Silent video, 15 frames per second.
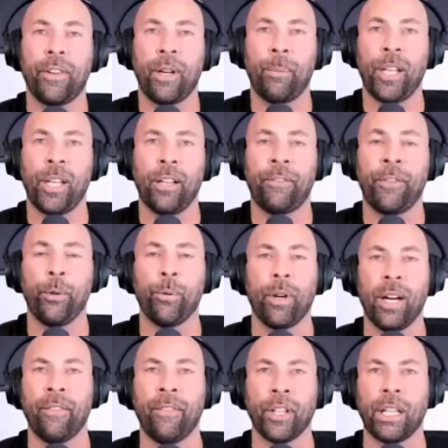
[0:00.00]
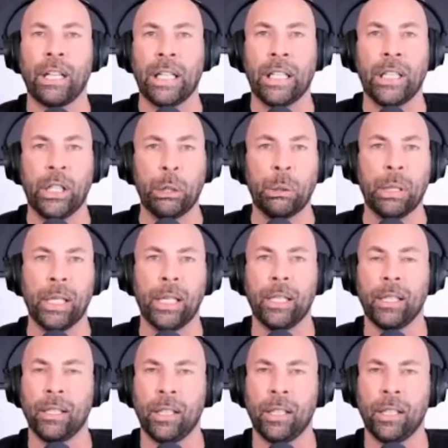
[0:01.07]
I mean, if you were ever gonna do it,